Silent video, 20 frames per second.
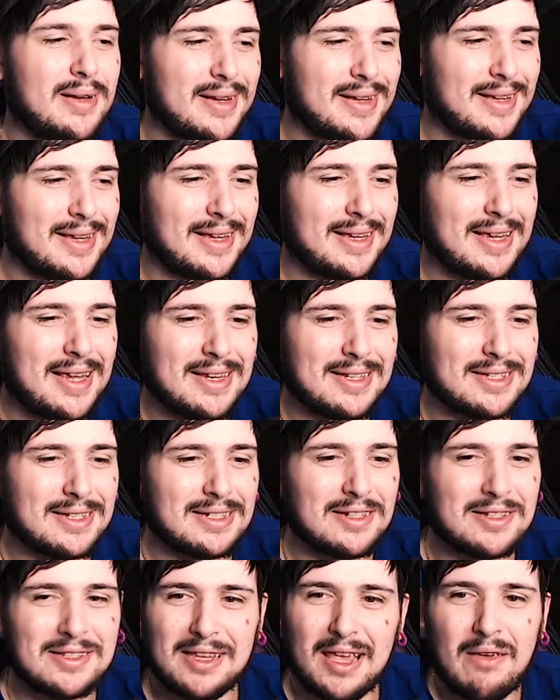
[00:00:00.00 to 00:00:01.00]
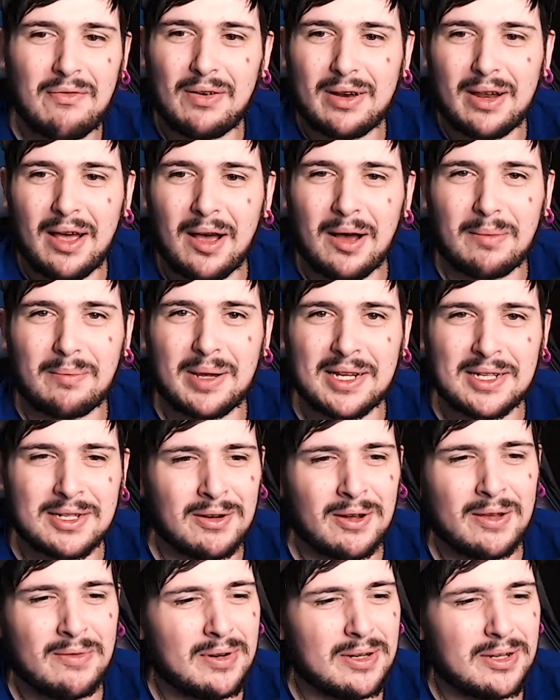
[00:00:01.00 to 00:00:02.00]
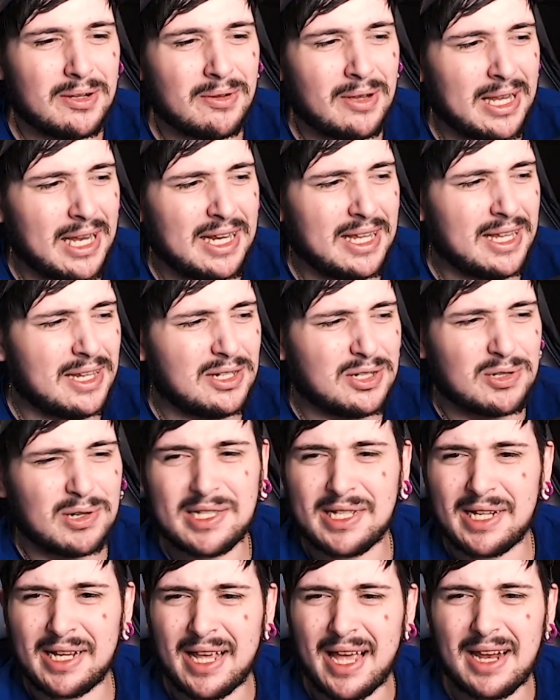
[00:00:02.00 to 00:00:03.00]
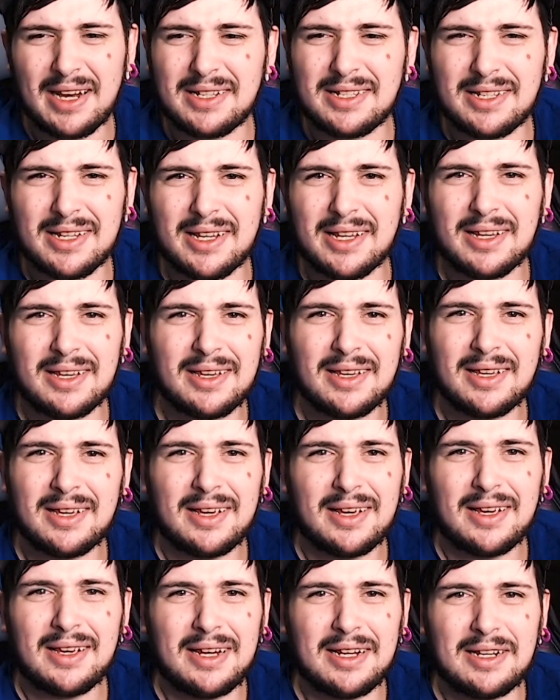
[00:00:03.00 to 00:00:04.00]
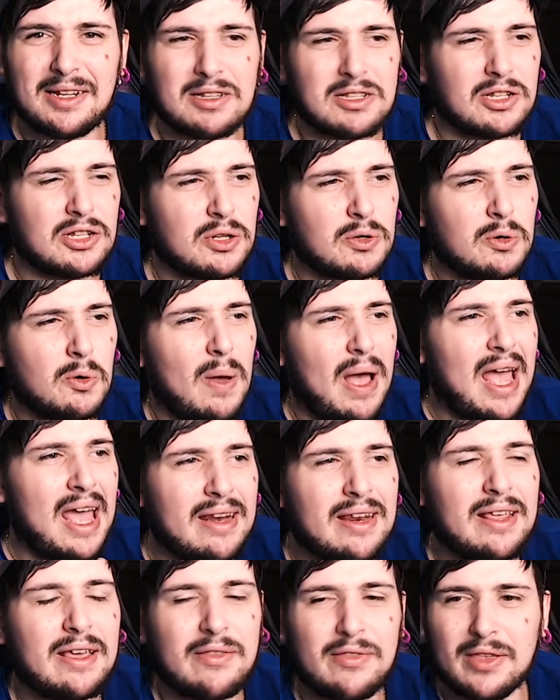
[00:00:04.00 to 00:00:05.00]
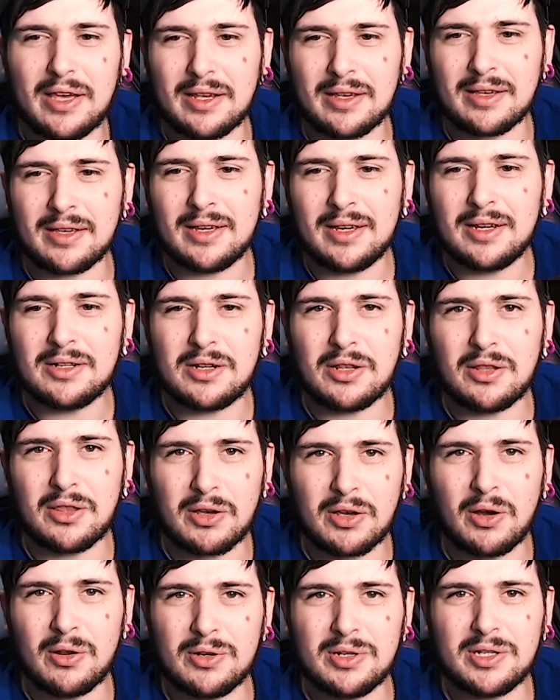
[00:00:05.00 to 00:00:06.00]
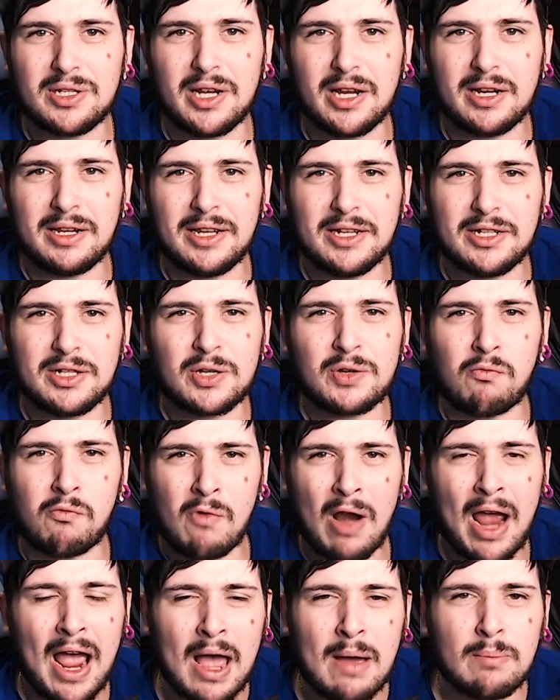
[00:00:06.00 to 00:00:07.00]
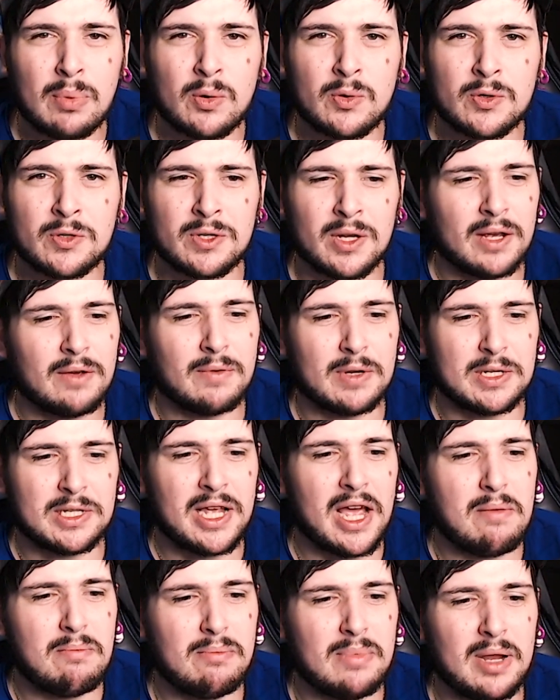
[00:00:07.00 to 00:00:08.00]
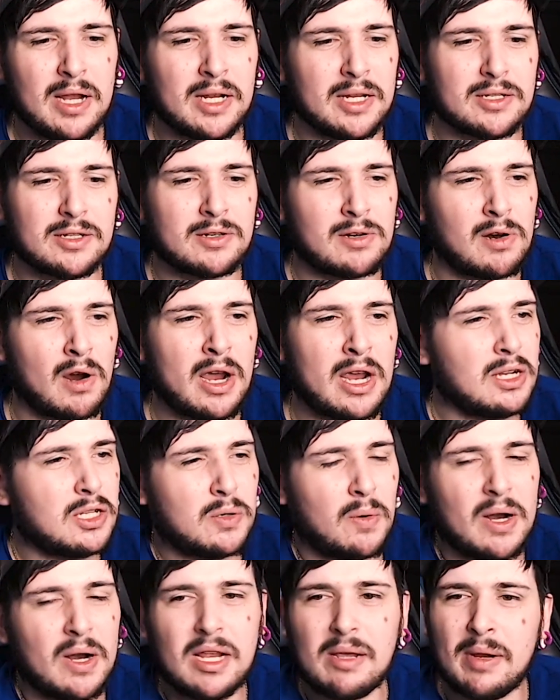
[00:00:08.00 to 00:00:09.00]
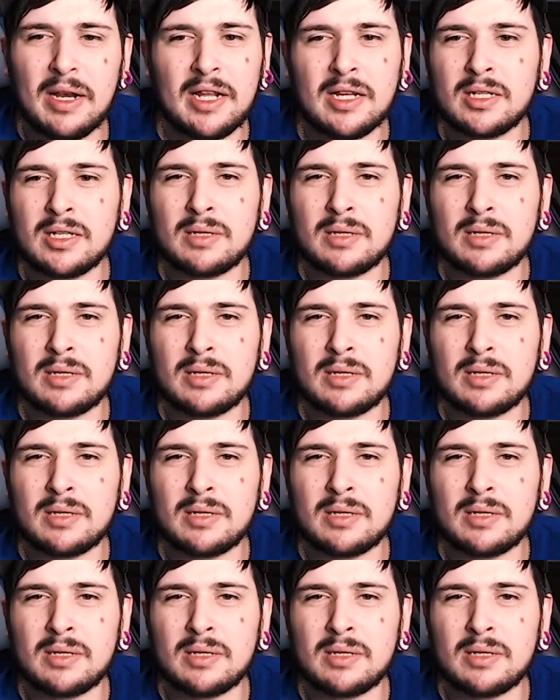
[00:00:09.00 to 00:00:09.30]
he's just given up. He's not even doing any interesting editing. He doesn't do anything to the content. He just rambles for 10 minutes straight, 20 minutes